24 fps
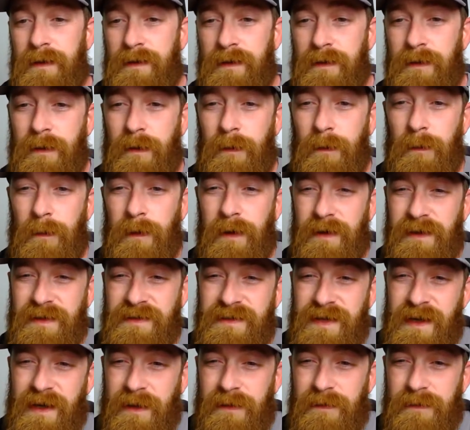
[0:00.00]
to know what
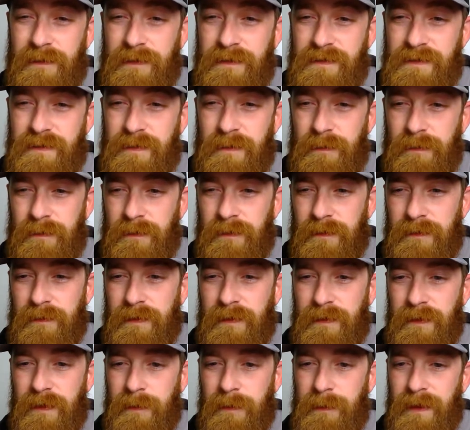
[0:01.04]
exactly is going
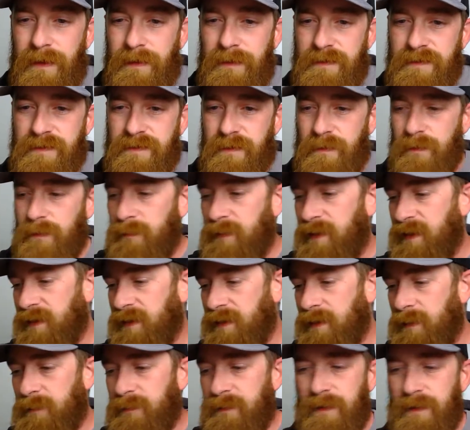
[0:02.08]
on there. I might have to scroll
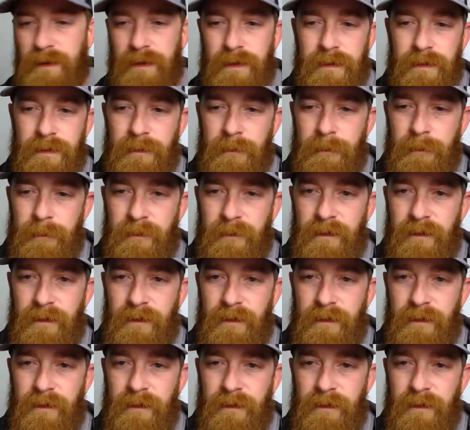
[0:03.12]
back up there,